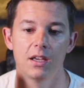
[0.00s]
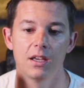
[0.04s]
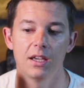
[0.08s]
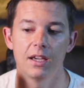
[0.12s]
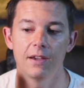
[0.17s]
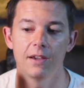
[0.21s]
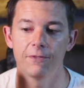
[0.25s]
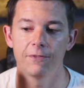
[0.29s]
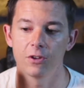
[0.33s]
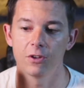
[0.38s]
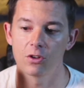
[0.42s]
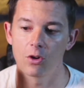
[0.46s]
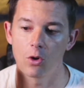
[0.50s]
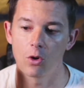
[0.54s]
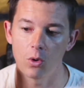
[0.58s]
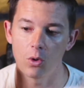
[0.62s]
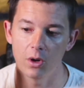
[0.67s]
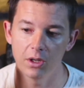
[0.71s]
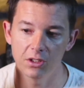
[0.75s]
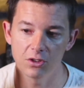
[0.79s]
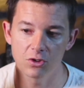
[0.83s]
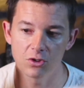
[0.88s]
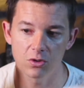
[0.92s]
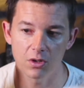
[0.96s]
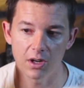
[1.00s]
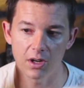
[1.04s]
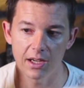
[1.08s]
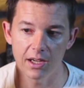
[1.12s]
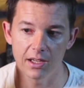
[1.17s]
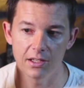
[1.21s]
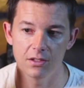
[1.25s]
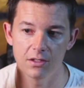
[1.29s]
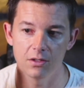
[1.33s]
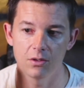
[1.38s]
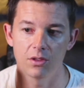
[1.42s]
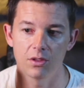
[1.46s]
If you're going to try
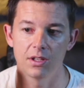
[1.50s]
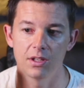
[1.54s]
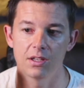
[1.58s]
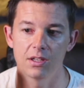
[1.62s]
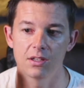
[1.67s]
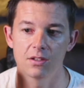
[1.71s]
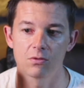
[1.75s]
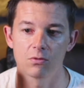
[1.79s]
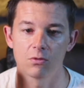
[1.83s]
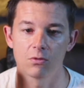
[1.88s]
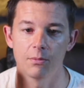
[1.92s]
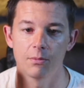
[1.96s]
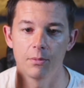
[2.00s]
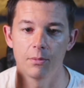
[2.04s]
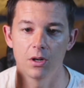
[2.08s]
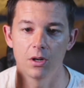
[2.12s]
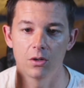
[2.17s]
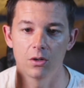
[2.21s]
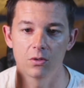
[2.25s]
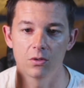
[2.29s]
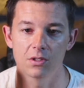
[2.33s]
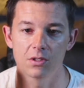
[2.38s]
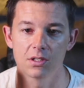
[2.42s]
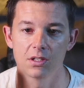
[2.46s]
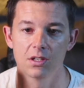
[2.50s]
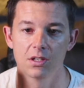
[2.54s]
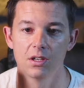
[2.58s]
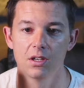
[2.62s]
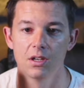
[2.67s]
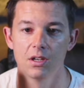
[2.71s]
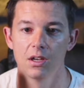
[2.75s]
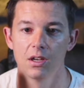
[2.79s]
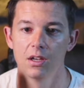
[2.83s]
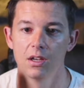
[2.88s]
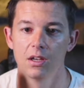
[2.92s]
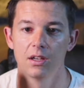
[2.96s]
and do things remote,
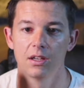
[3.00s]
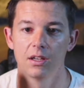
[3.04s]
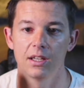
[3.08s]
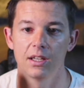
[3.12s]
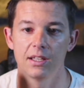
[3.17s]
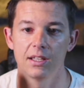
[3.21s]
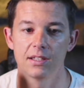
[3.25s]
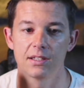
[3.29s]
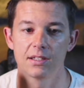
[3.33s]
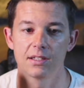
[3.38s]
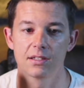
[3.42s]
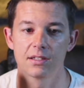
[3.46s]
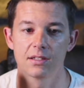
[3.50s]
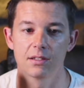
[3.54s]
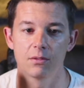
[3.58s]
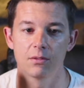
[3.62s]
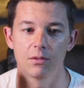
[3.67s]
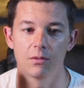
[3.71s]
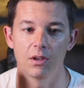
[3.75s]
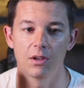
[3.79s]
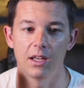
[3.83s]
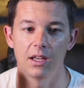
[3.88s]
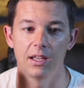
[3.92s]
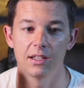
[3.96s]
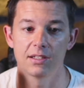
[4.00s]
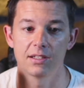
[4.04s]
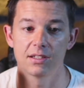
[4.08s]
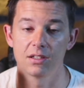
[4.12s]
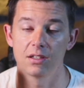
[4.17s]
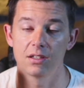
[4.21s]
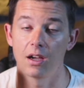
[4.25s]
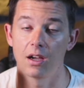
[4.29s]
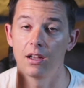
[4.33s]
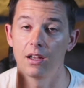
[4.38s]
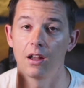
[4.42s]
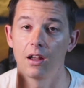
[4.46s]
it's
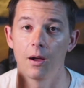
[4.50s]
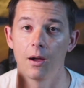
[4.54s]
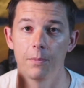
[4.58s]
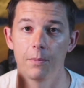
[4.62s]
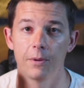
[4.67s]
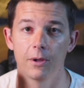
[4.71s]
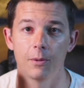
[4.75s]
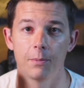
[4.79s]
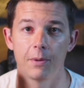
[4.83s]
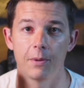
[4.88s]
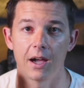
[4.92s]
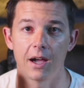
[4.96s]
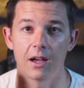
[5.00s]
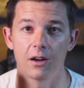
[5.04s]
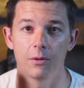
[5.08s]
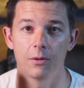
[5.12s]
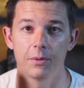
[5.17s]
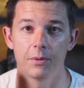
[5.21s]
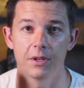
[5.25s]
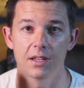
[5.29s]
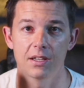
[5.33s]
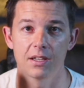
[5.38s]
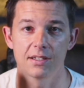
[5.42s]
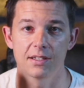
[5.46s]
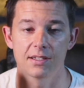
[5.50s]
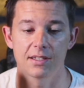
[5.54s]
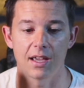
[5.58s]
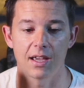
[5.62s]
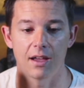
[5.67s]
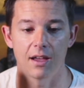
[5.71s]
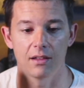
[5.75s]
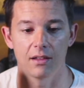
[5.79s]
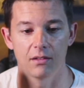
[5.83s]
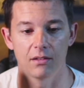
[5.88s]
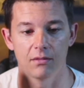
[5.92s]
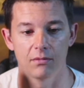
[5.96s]
an uphill battle because
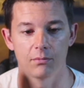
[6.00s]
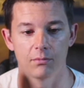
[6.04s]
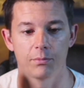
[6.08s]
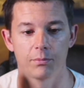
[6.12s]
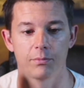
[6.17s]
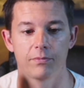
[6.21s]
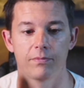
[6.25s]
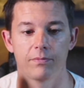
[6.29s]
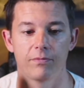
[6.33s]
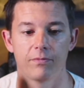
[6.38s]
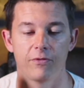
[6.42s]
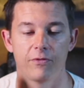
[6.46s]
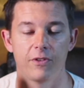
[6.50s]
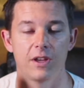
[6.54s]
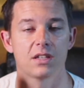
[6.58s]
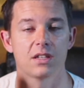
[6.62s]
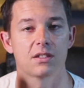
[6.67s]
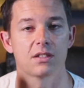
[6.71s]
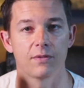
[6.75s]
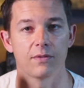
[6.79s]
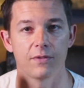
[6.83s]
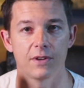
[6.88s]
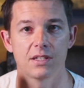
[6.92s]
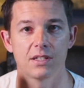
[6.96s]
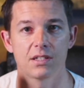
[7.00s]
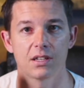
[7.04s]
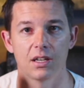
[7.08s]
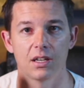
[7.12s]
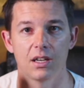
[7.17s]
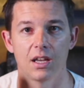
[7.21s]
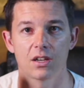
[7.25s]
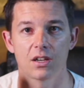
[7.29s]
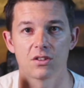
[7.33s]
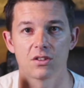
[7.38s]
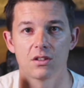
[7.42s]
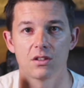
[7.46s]
that face-to-face
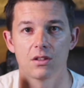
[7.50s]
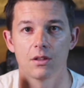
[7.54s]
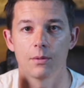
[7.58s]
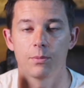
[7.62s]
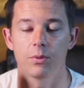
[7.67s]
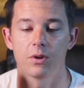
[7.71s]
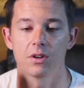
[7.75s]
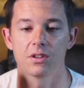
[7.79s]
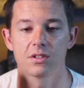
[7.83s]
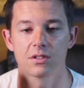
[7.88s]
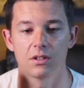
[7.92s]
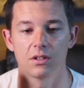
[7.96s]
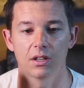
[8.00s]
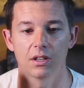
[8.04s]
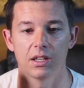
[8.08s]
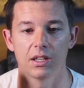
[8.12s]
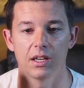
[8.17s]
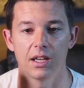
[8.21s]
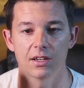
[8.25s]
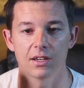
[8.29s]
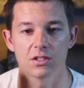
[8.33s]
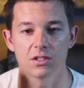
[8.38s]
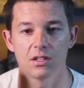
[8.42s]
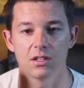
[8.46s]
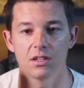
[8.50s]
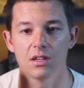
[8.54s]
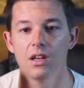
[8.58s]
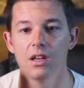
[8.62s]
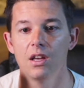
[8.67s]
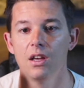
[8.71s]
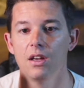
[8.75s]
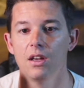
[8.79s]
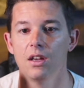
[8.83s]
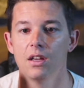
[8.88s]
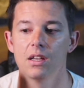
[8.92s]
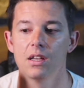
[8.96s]
connection, the personal connection,
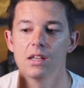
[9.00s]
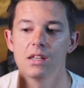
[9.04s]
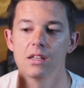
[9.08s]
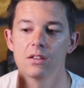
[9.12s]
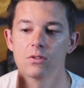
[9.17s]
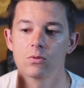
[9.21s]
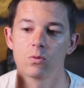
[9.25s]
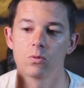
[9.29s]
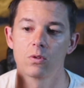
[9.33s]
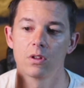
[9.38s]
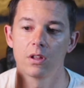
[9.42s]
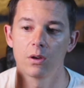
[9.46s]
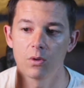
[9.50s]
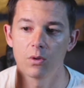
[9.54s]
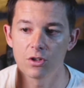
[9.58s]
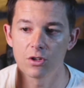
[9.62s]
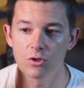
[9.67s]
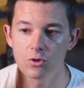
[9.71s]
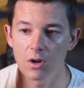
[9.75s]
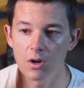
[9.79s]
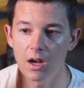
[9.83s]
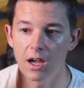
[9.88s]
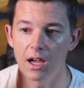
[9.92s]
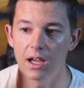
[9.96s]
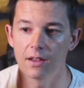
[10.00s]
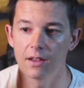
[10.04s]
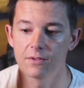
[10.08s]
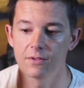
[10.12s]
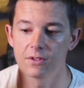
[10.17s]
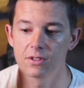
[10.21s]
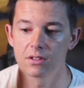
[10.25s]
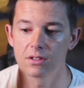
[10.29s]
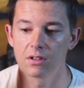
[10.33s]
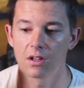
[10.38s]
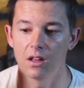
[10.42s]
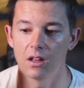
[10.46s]
is really what
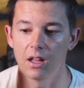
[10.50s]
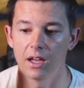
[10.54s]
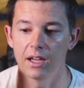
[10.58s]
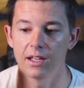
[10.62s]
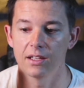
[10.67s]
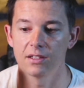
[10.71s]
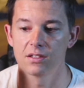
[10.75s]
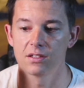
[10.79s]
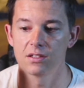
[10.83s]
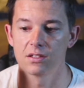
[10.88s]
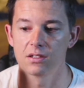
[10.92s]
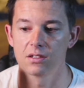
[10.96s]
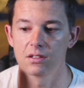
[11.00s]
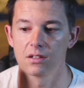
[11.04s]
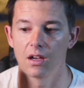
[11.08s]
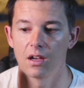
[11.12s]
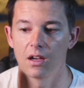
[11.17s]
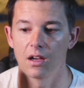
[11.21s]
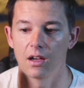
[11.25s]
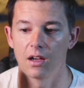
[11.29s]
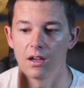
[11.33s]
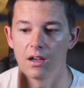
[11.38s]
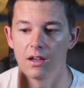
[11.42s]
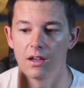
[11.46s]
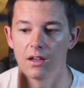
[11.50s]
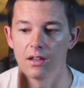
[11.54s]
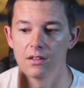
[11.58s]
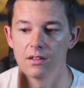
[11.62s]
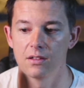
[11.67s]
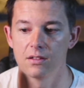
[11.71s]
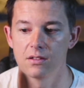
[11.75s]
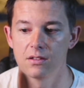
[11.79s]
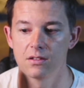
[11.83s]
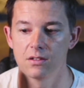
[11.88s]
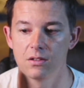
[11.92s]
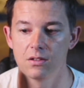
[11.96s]
drives clients
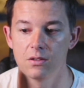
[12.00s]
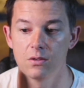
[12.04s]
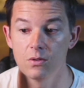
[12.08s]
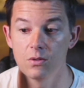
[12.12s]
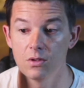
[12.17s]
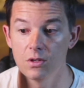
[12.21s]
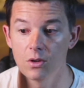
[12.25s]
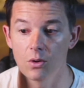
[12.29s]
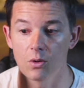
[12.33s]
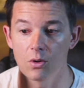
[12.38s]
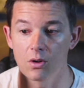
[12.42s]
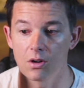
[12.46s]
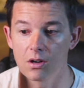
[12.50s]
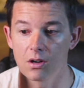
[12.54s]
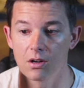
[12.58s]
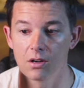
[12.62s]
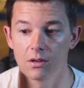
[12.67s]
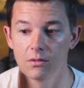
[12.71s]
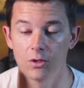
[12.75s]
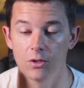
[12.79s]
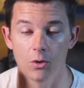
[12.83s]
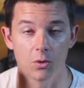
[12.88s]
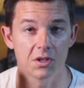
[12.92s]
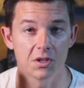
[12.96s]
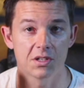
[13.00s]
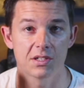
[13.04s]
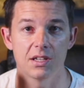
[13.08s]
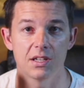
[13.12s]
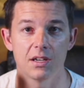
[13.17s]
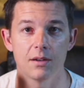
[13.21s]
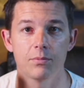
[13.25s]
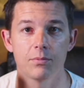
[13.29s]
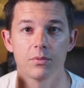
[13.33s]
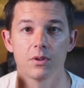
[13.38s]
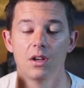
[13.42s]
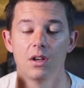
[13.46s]
to your
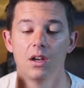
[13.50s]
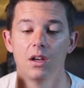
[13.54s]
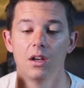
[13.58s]
doorstep.